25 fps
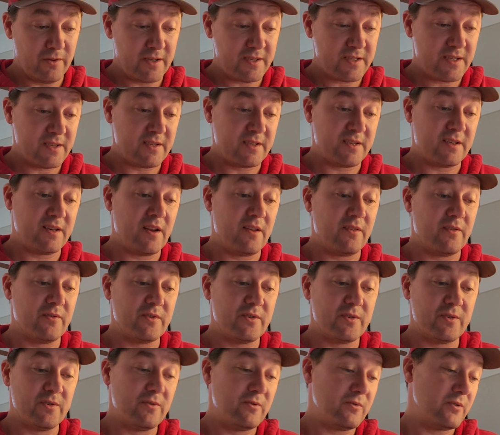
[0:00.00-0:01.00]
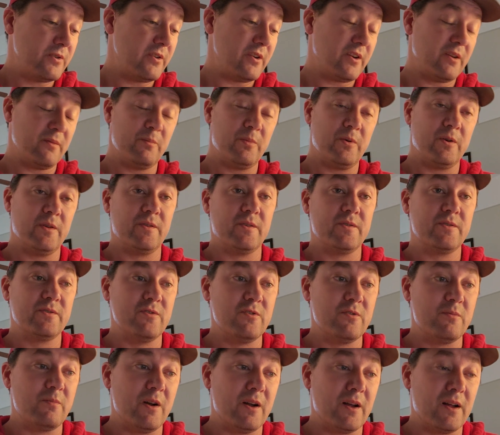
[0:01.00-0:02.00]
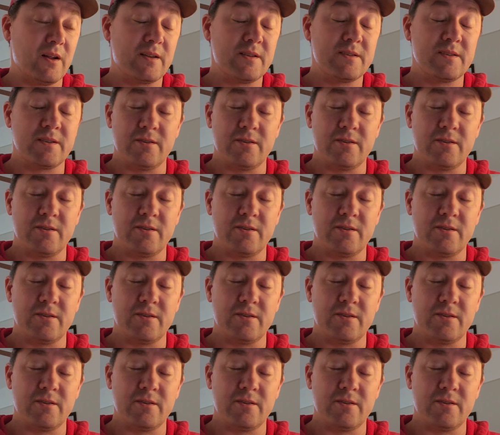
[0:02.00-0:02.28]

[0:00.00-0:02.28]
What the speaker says: this is another tool you can put in the toolbox.